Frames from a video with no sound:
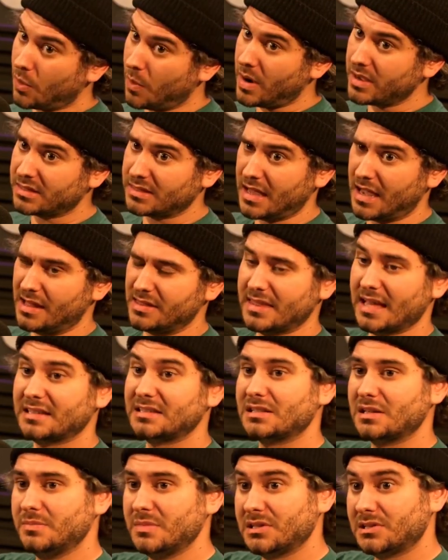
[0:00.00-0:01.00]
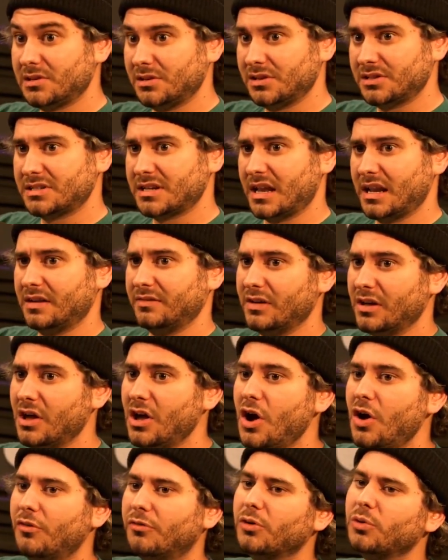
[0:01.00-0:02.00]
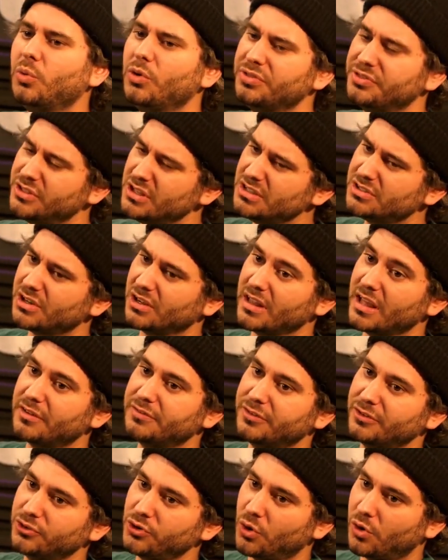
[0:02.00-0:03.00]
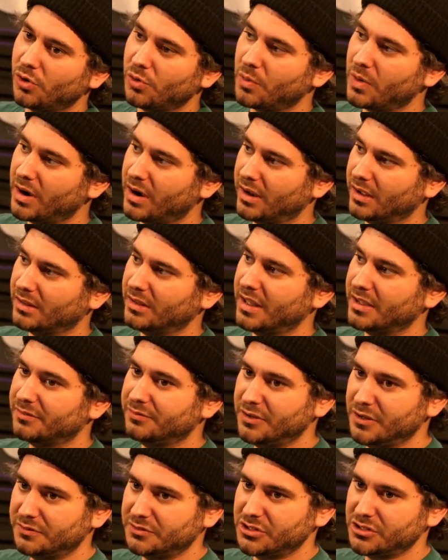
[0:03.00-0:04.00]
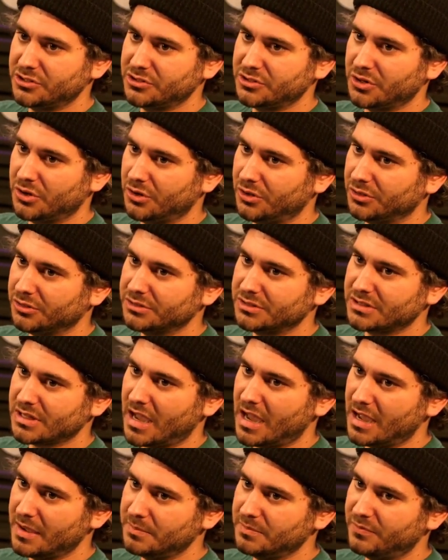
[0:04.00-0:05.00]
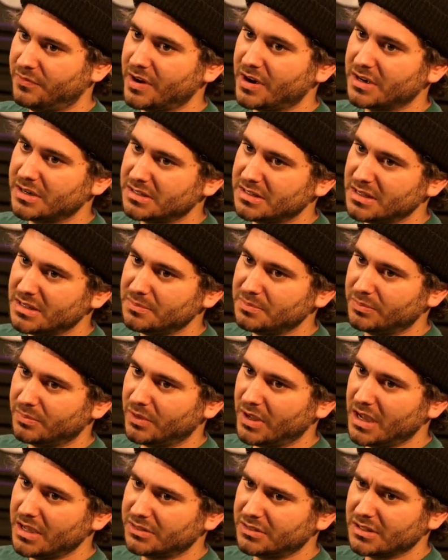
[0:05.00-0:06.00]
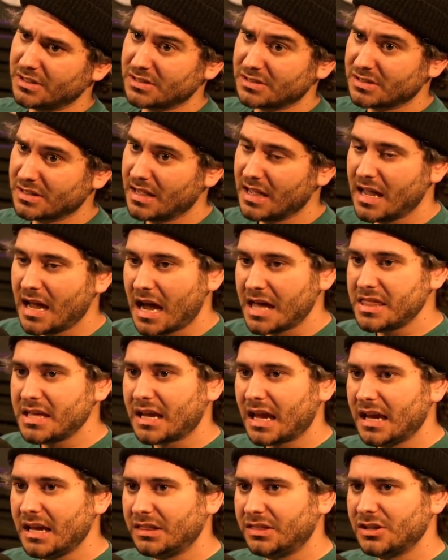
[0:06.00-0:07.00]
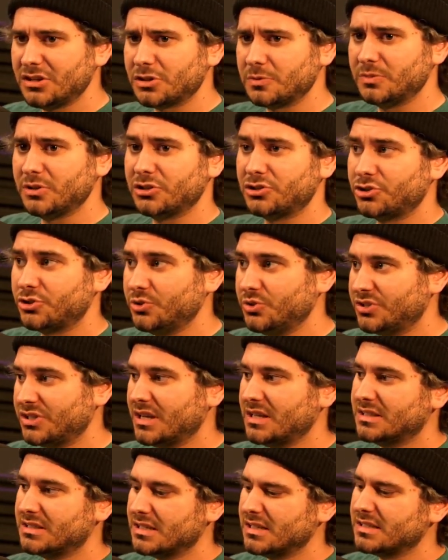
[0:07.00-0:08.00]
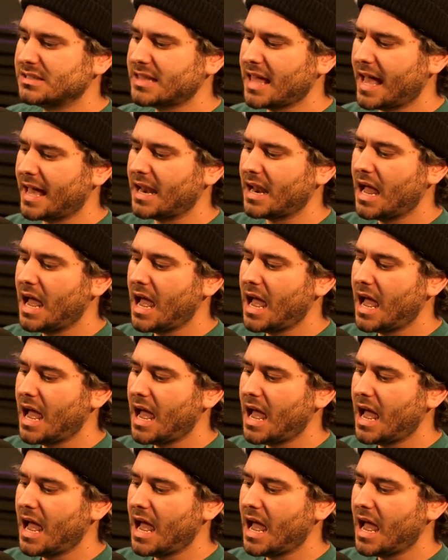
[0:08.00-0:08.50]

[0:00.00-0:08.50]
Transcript: quite that. That's the misunderstanding of it. These are like fedora wearing, like 15-year-olds. I'm very deep atheist. I think atheism in the true sense is that